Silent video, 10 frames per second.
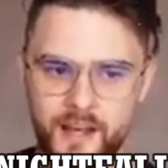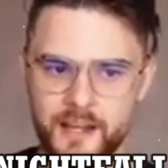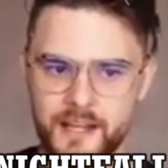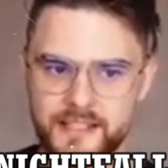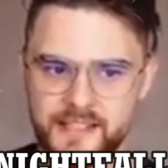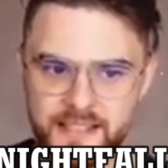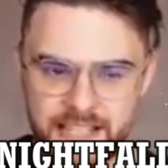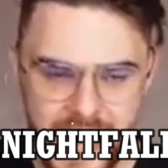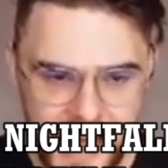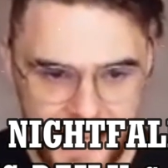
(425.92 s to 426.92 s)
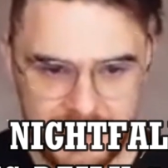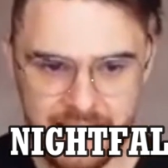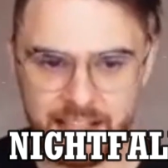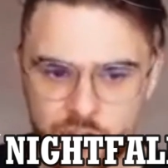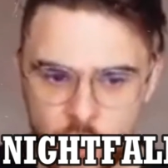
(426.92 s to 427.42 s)
it's a lie and I
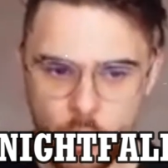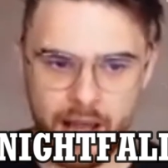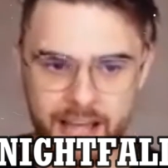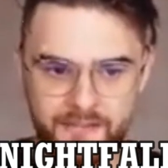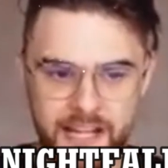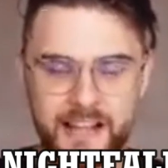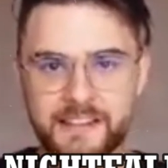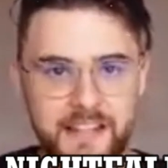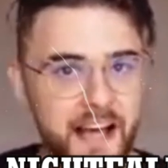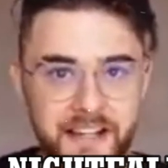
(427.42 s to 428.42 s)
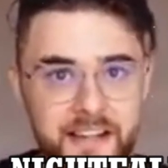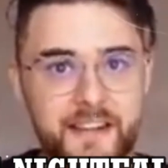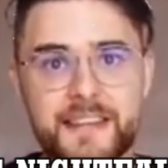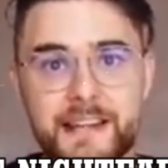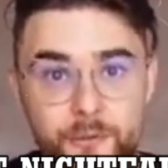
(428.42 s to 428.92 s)
know I have not done
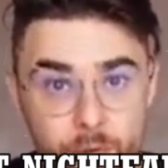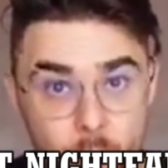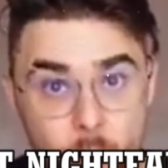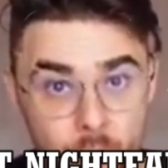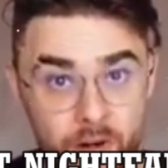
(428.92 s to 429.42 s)
anything wrong.